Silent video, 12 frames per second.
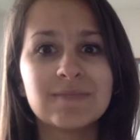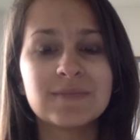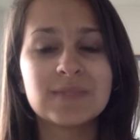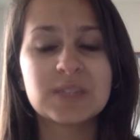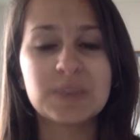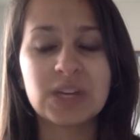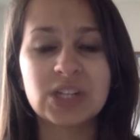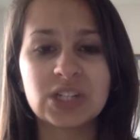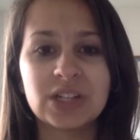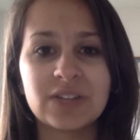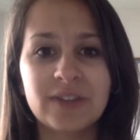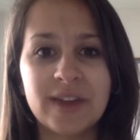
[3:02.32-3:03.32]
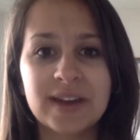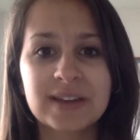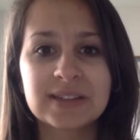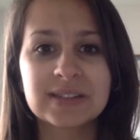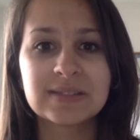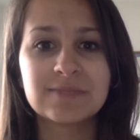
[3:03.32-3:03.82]
special
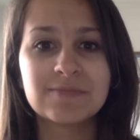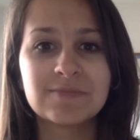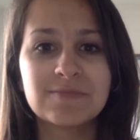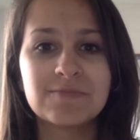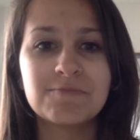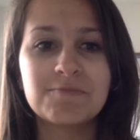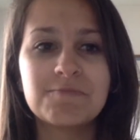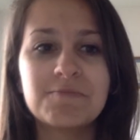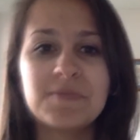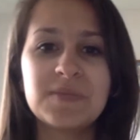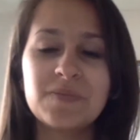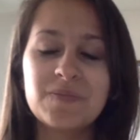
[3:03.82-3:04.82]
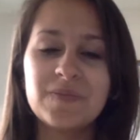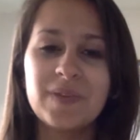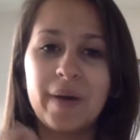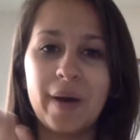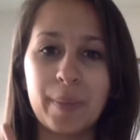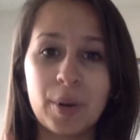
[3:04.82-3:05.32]
effects
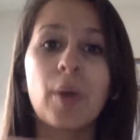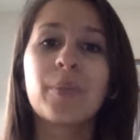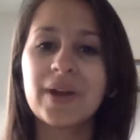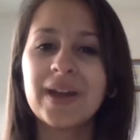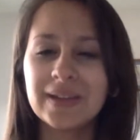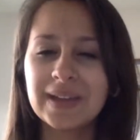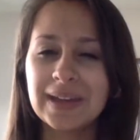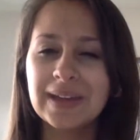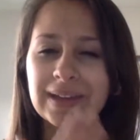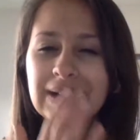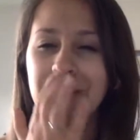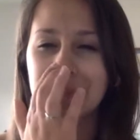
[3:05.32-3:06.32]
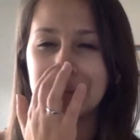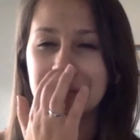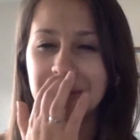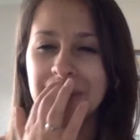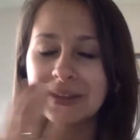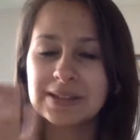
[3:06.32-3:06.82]
appropriately. You know what I
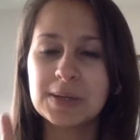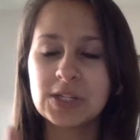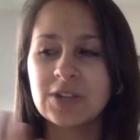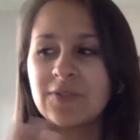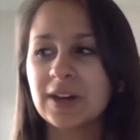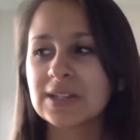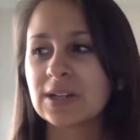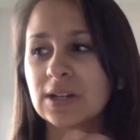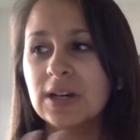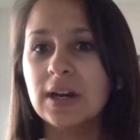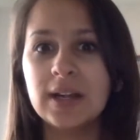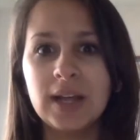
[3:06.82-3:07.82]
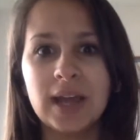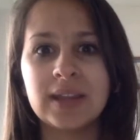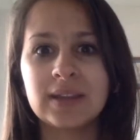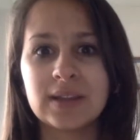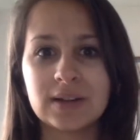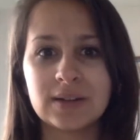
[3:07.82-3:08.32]
mean? Special effects are good,
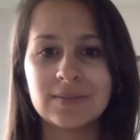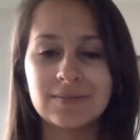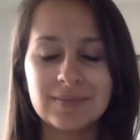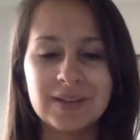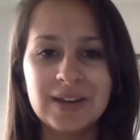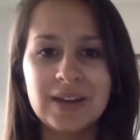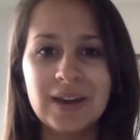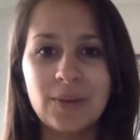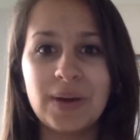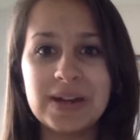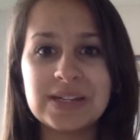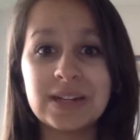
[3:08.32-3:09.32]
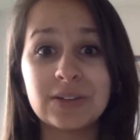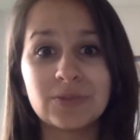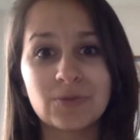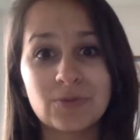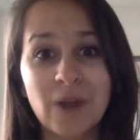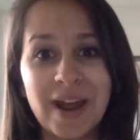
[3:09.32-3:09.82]
and they're, when done
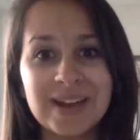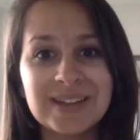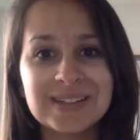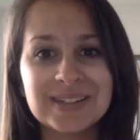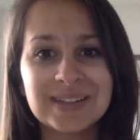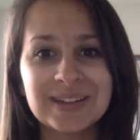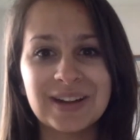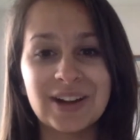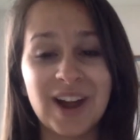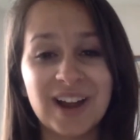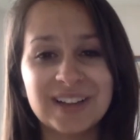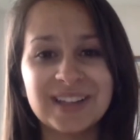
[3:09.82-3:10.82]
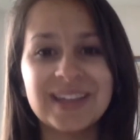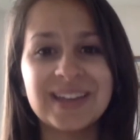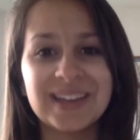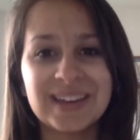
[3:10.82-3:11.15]
right and correctly,